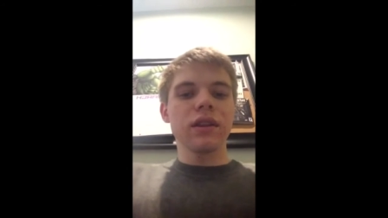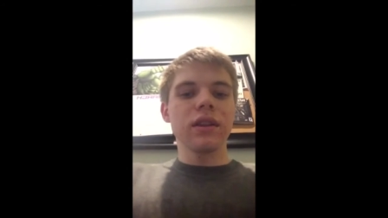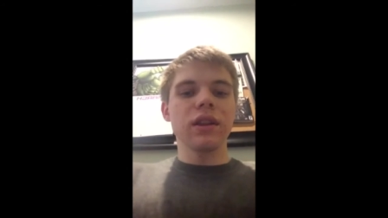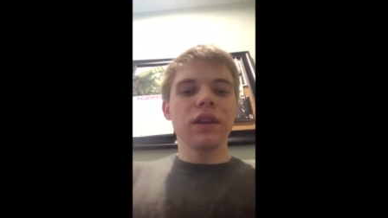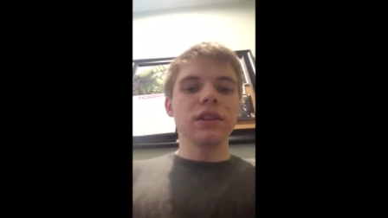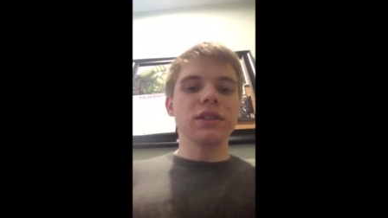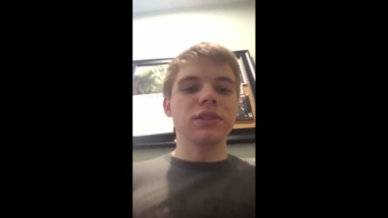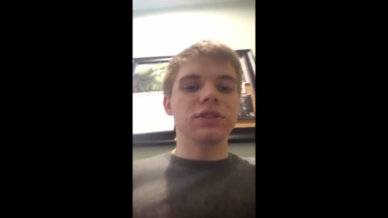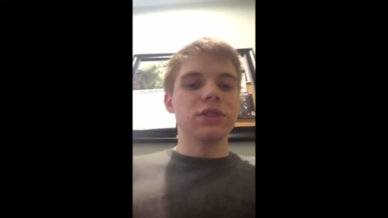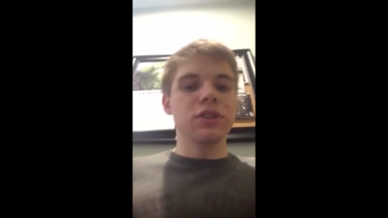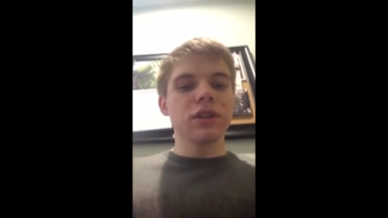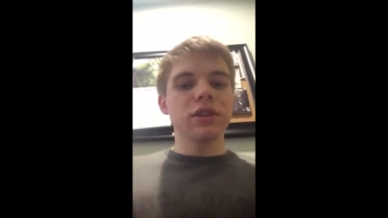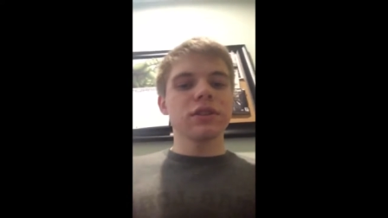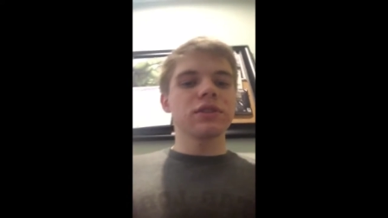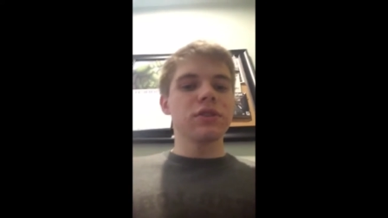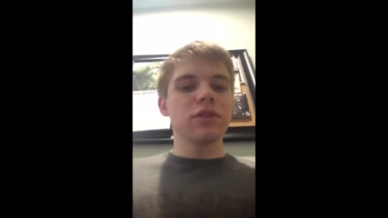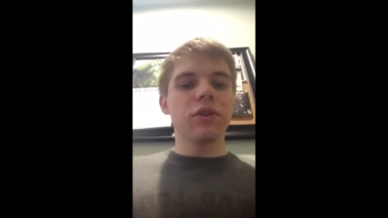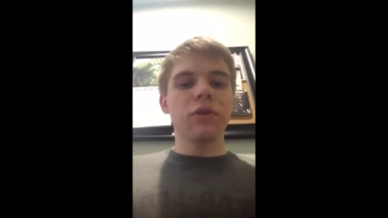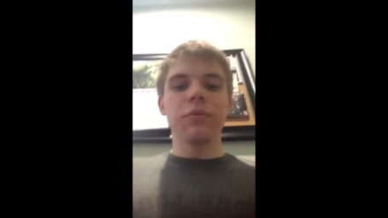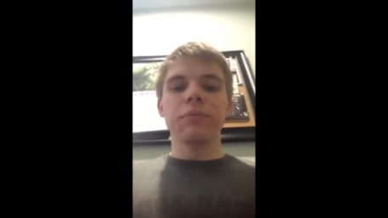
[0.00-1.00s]
They
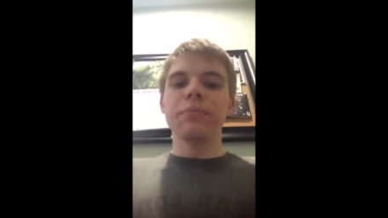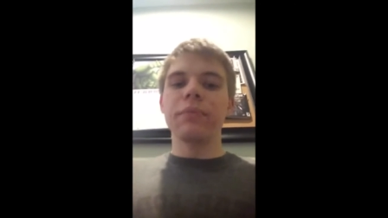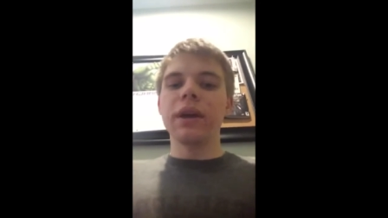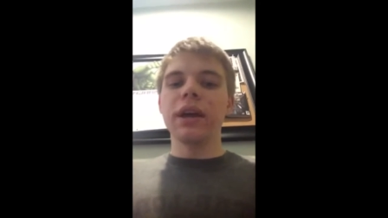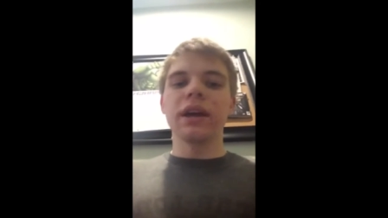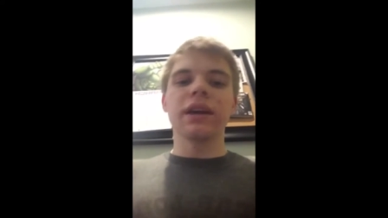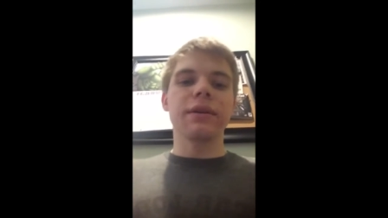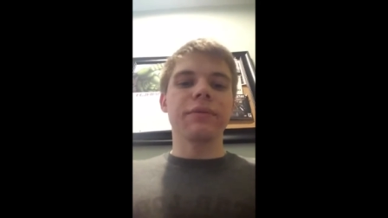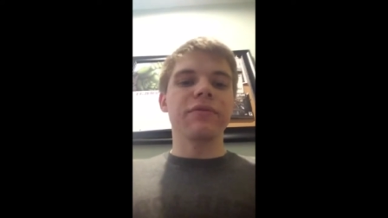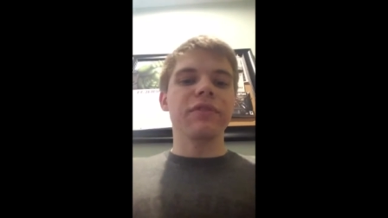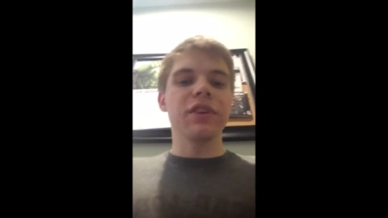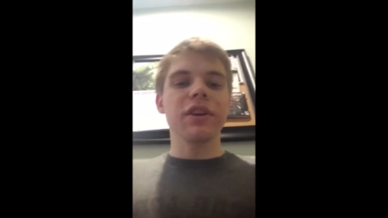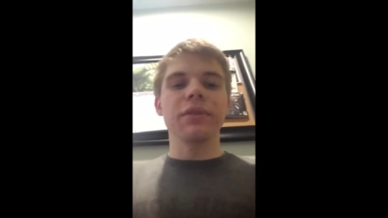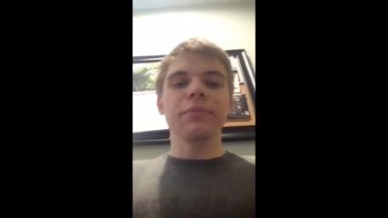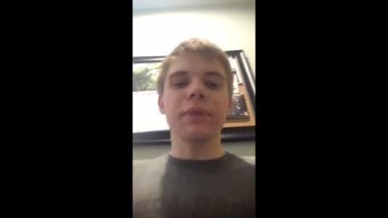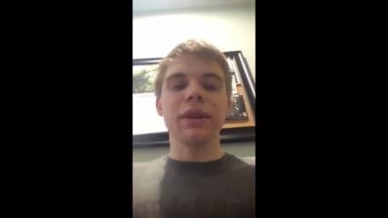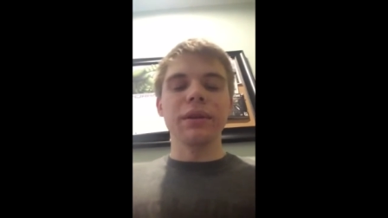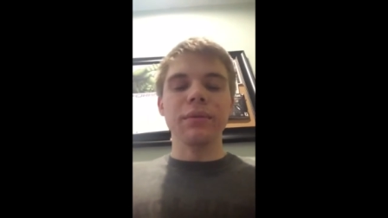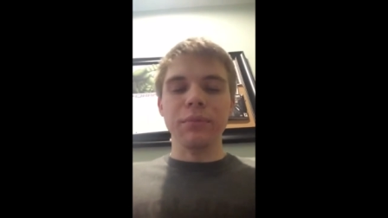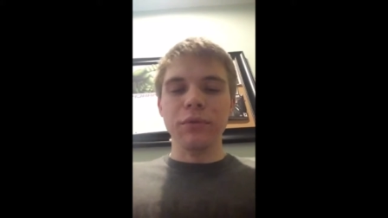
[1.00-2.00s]
just don't make very
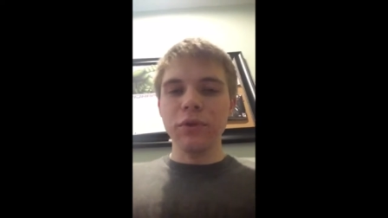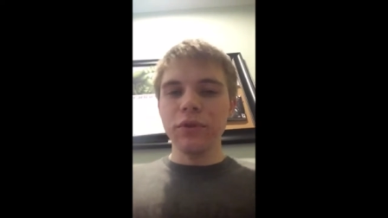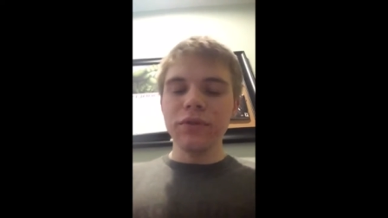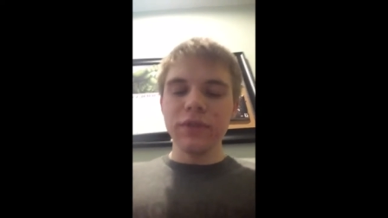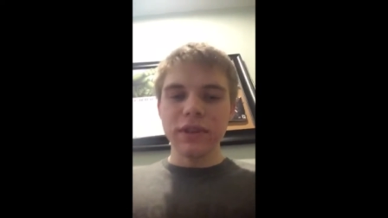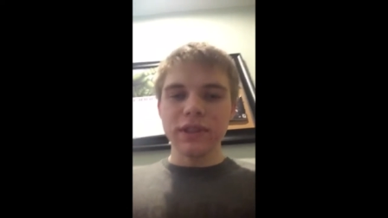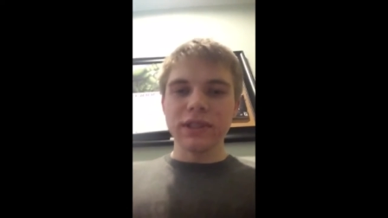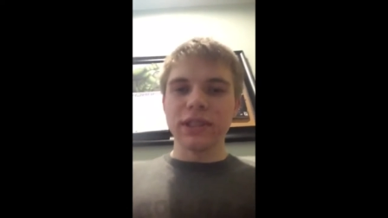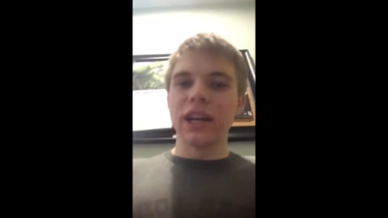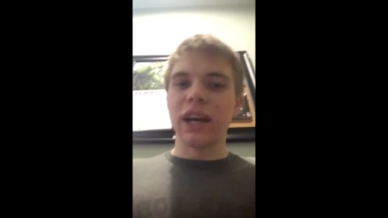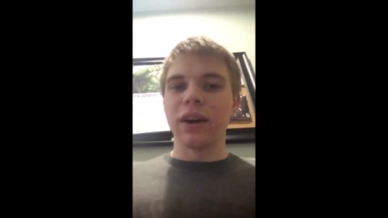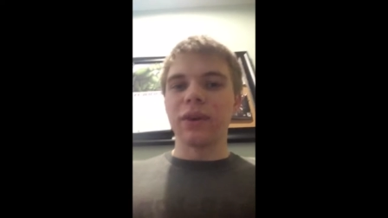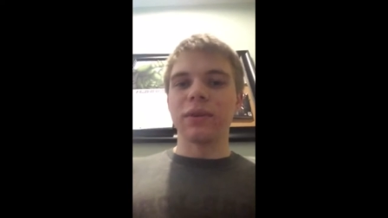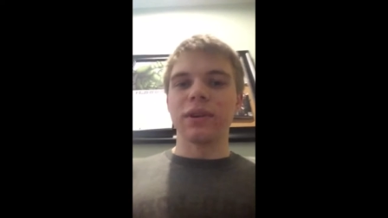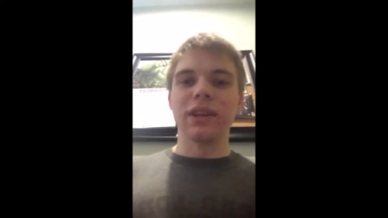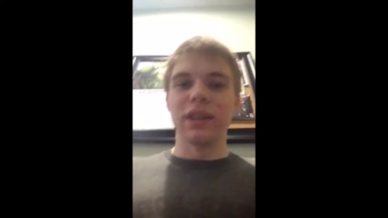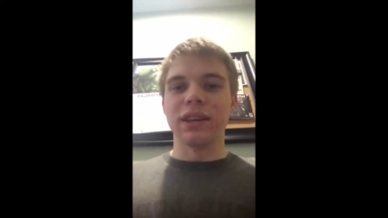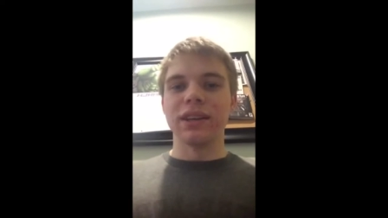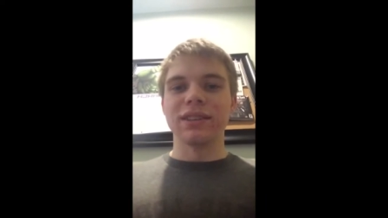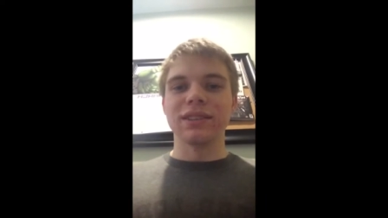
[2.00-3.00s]
many movies
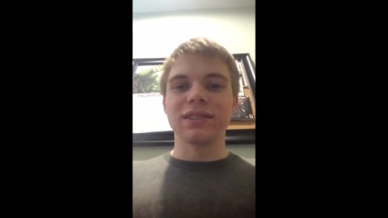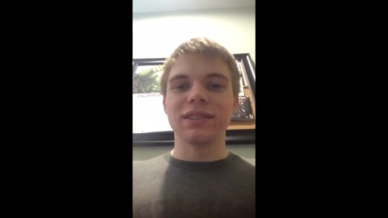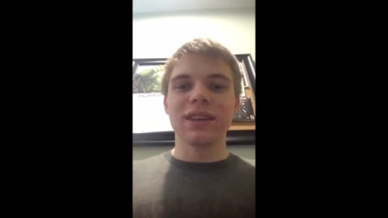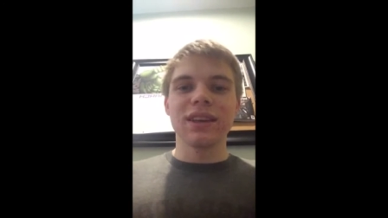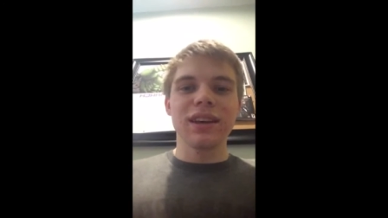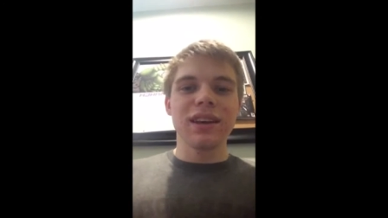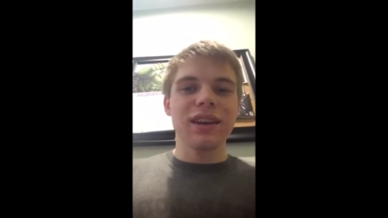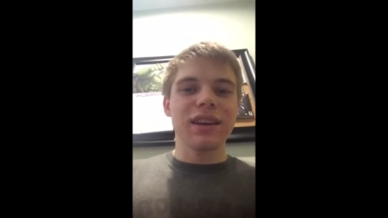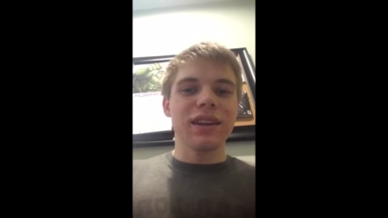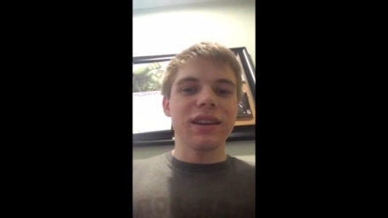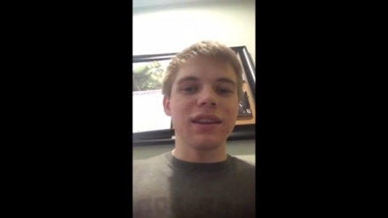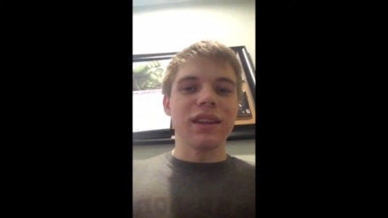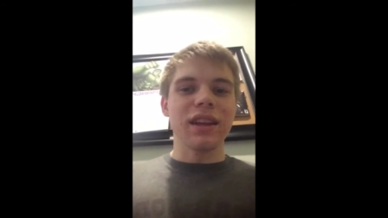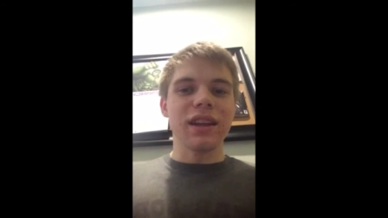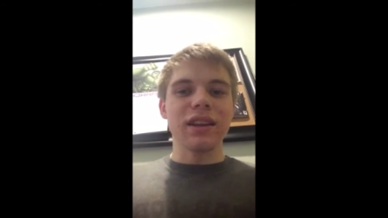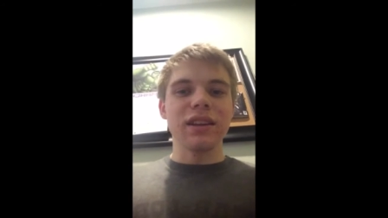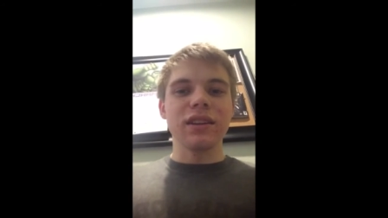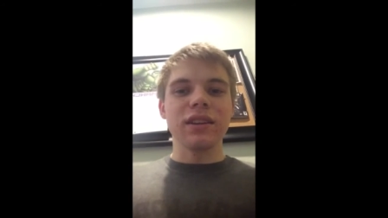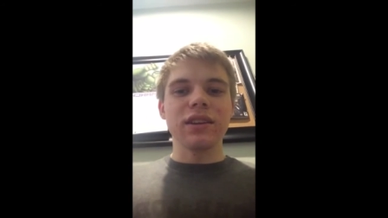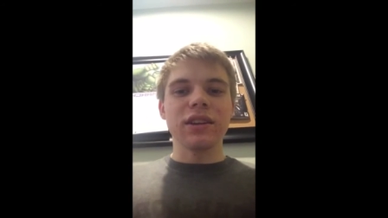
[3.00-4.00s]
nowadays
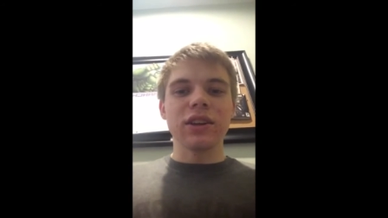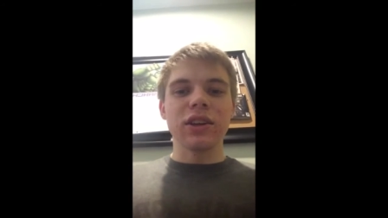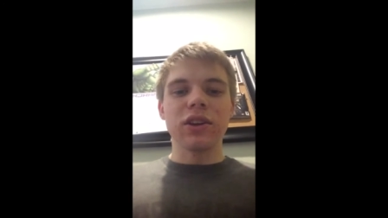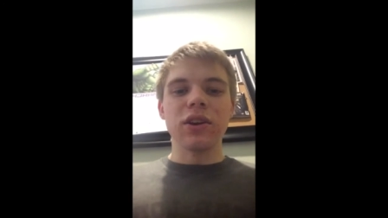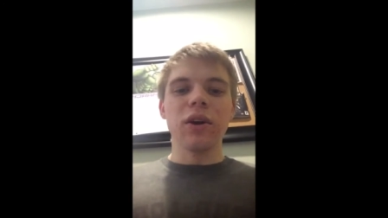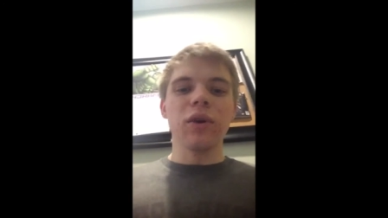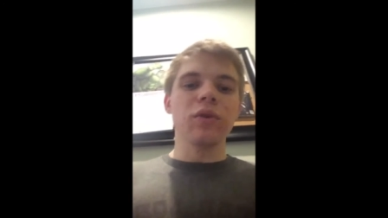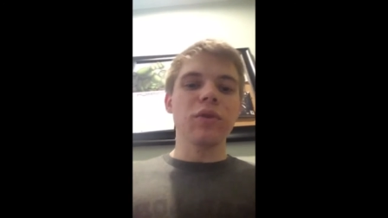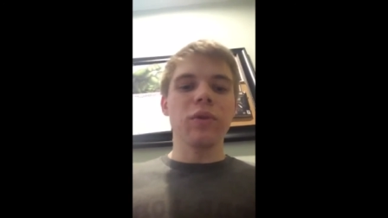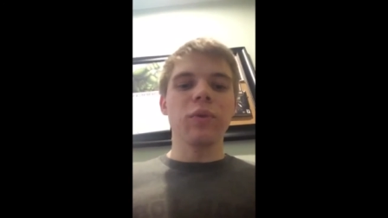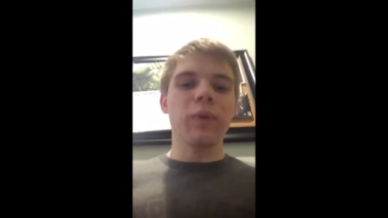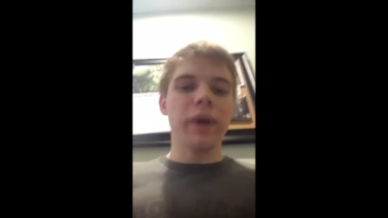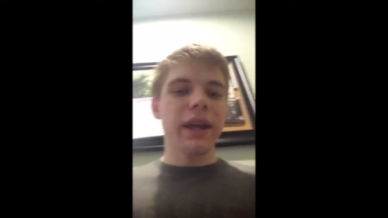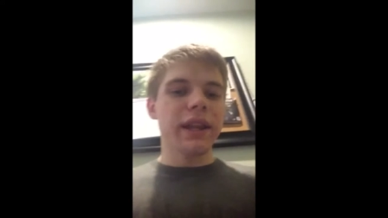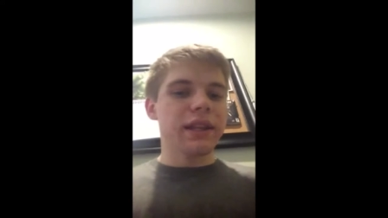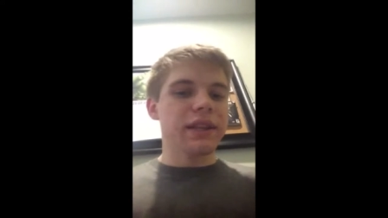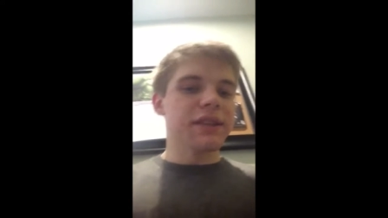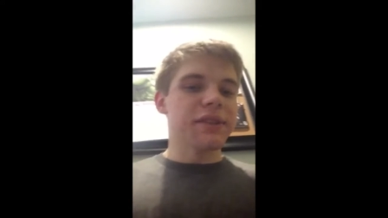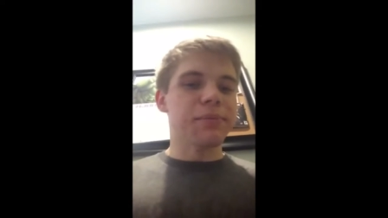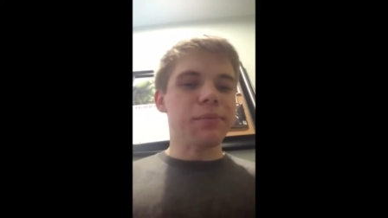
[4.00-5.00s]
that go the way
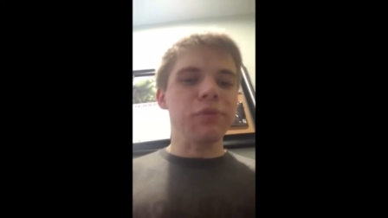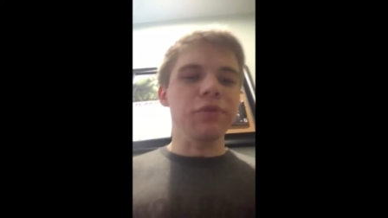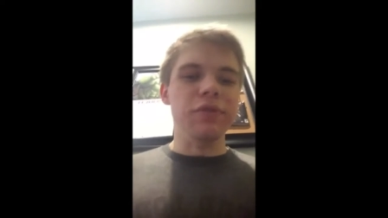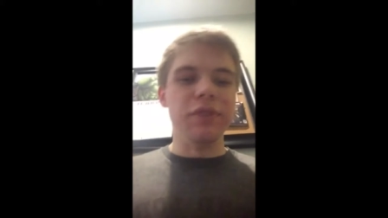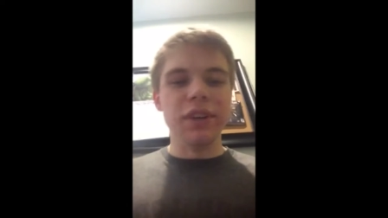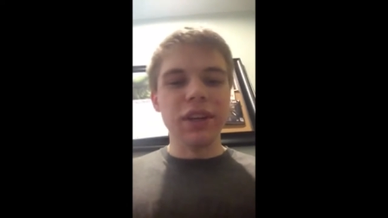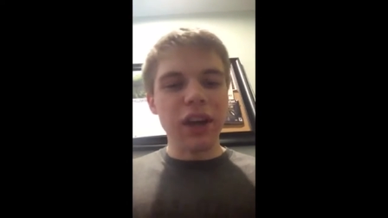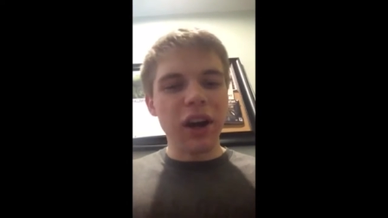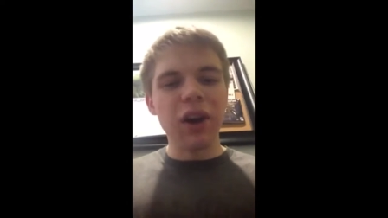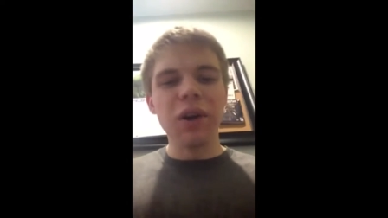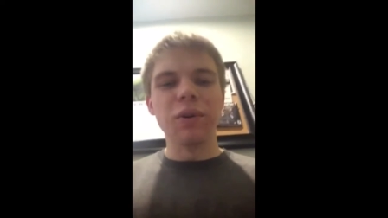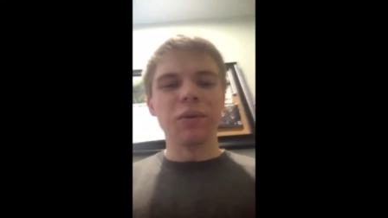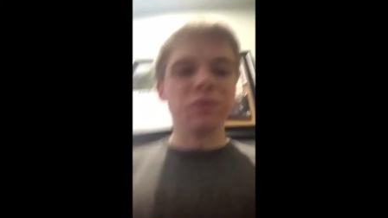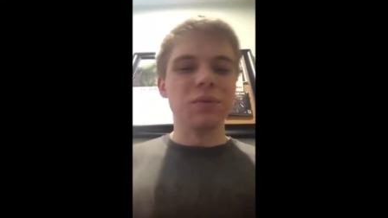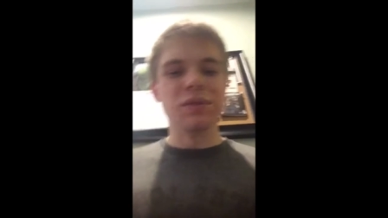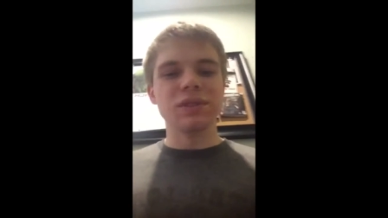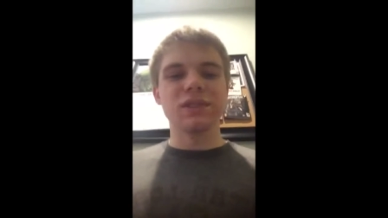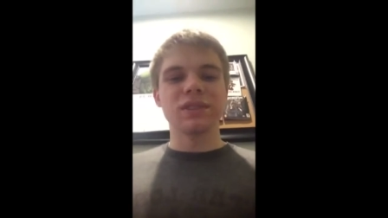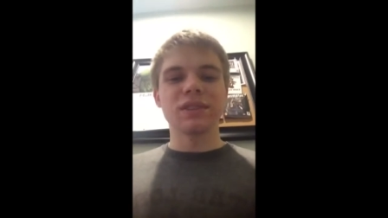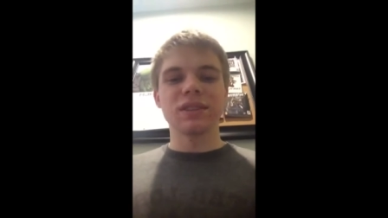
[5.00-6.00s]
this movie
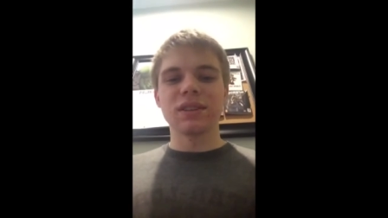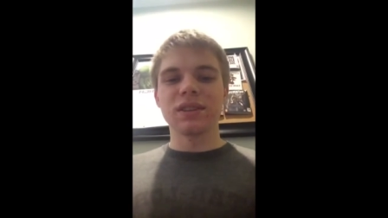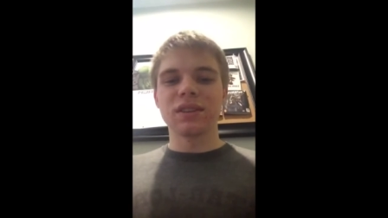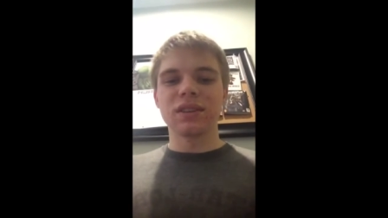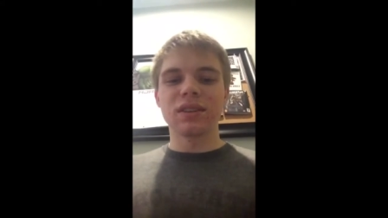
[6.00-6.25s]
goes.